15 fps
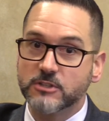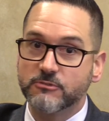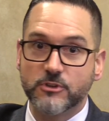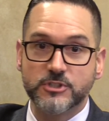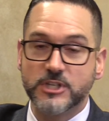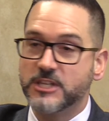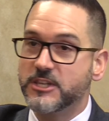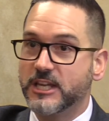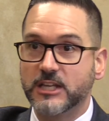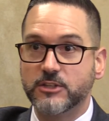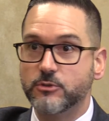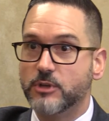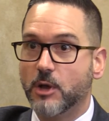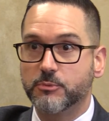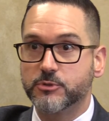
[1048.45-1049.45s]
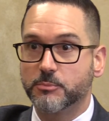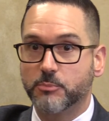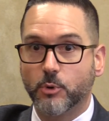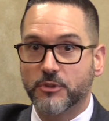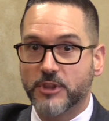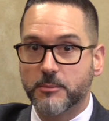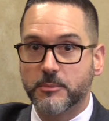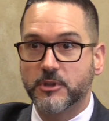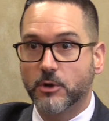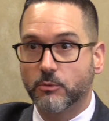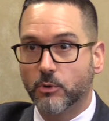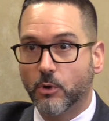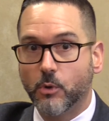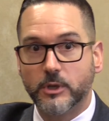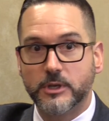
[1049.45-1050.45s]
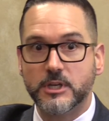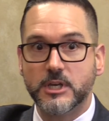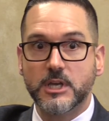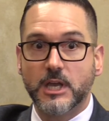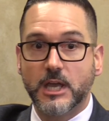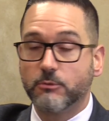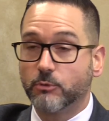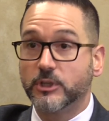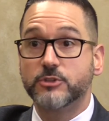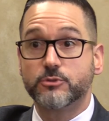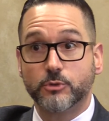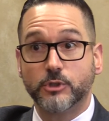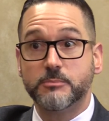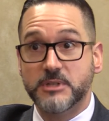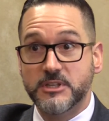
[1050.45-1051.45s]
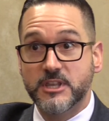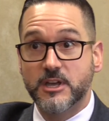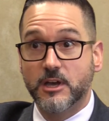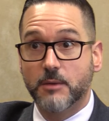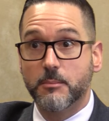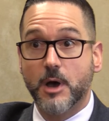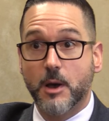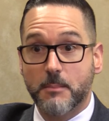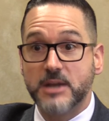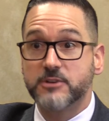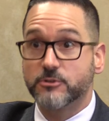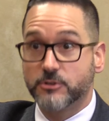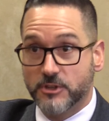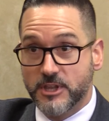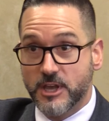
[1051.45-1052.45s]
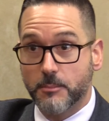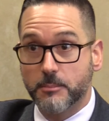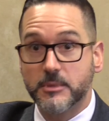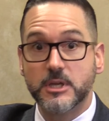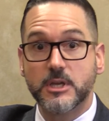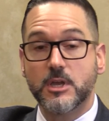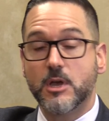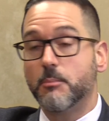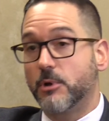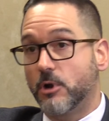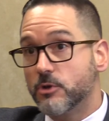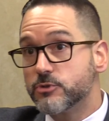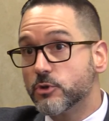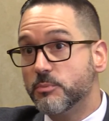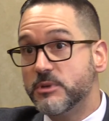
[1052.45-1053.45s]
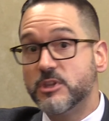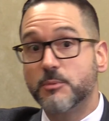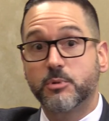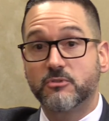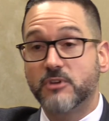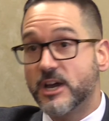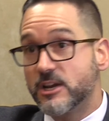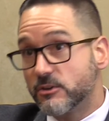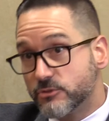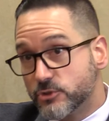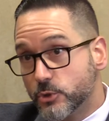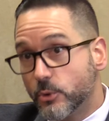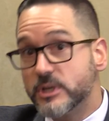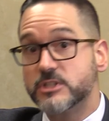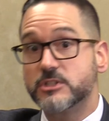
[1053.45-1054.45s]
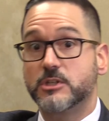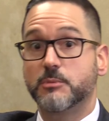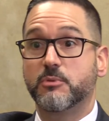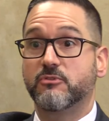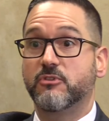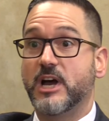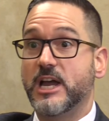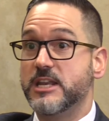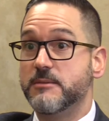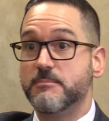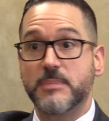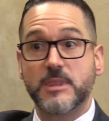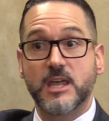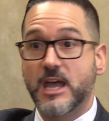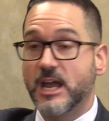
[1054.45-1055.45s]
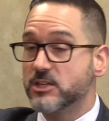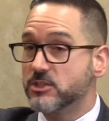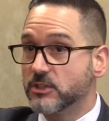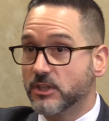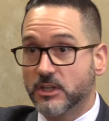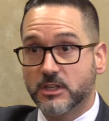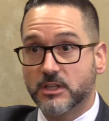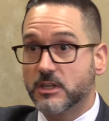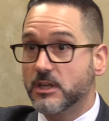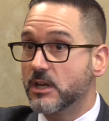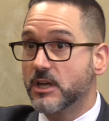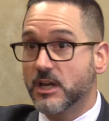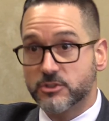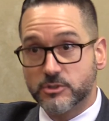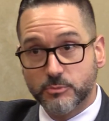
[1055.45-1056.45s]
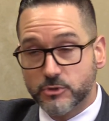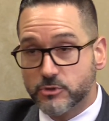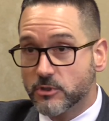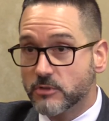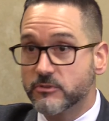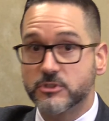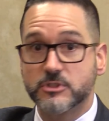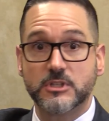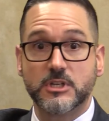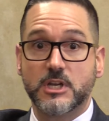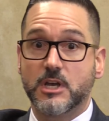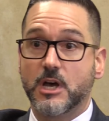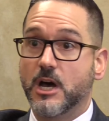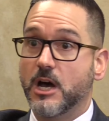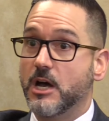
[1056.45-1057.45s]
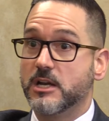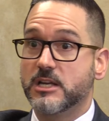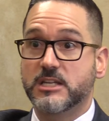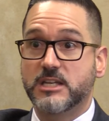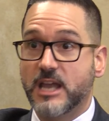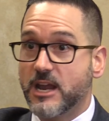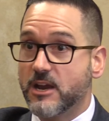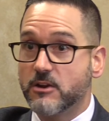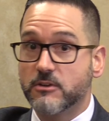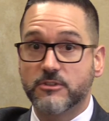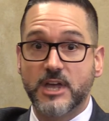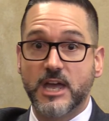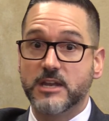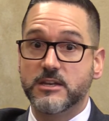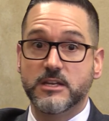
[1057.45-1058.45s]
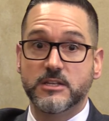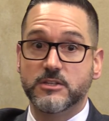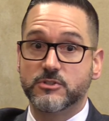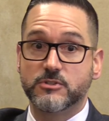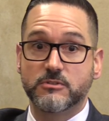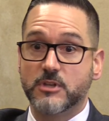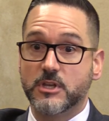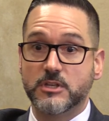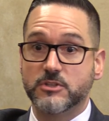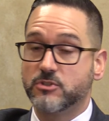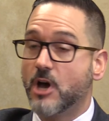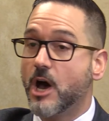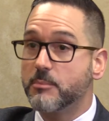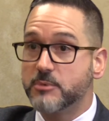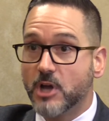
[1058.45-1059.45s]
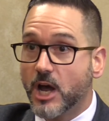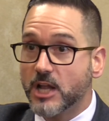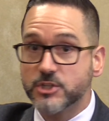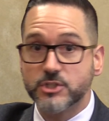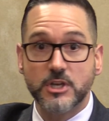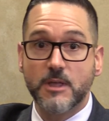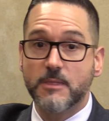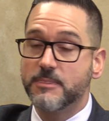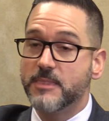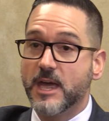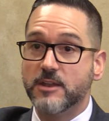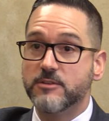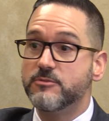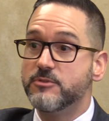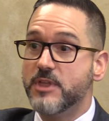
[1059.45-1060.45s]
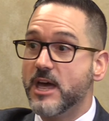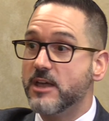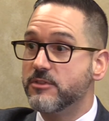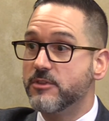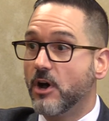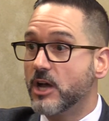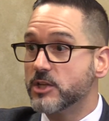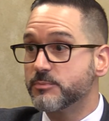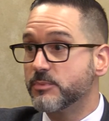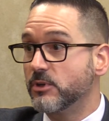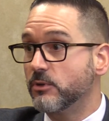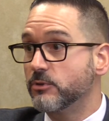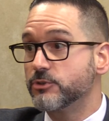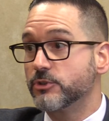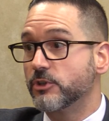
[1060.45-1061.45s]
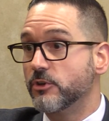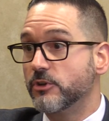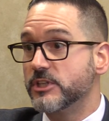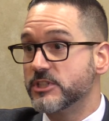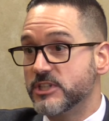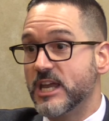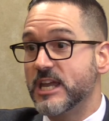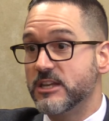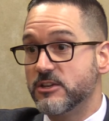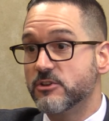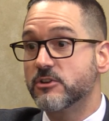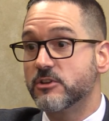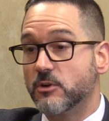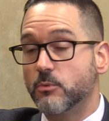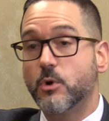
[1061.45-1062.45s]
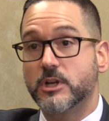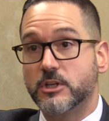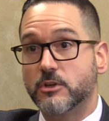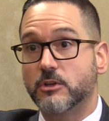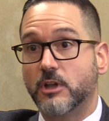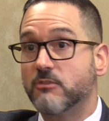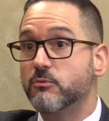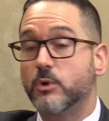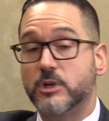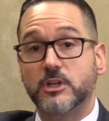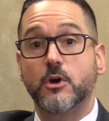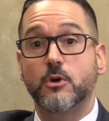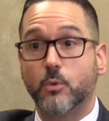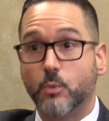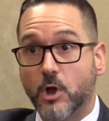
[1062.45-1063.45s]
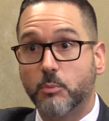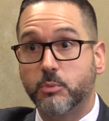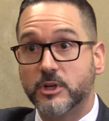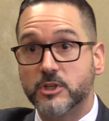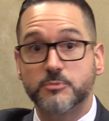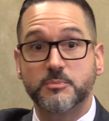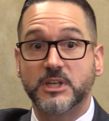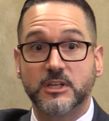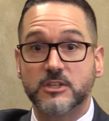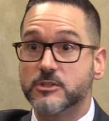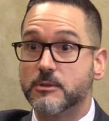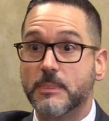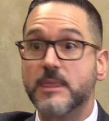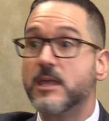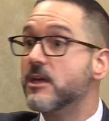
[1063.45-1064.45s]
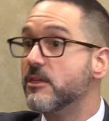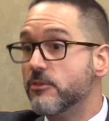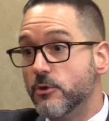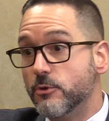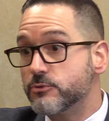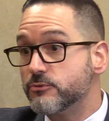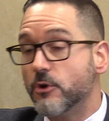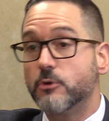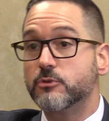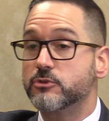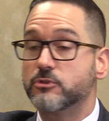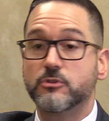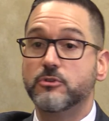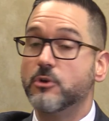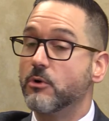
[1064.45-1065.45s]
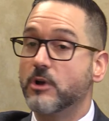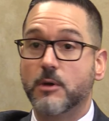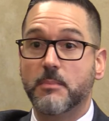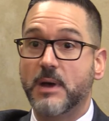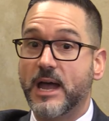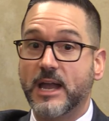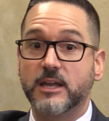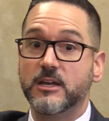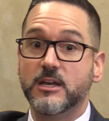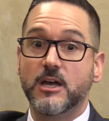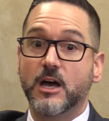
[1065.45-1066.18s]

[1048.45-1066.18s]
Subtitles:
If there's anything I can do to help support them in their role and really truly be a mentor to them, but also be the provider of choice to provide excellent customer service, care that is top notch, that the hospitals are going to say, you're going to want your loved one to go to WellBridge because those folks don't come back